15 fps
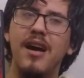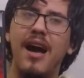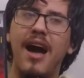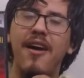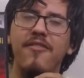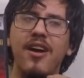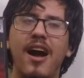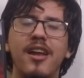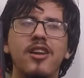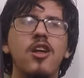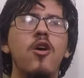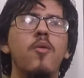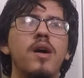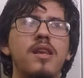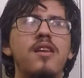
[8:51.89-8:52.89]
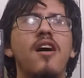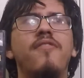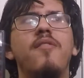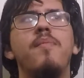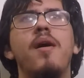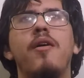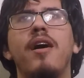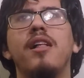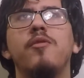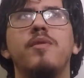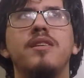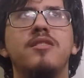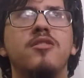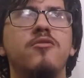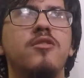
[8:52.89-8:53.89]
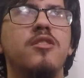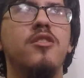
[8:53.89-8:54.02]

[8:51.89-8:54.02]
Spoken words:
I know enough about Halloween 2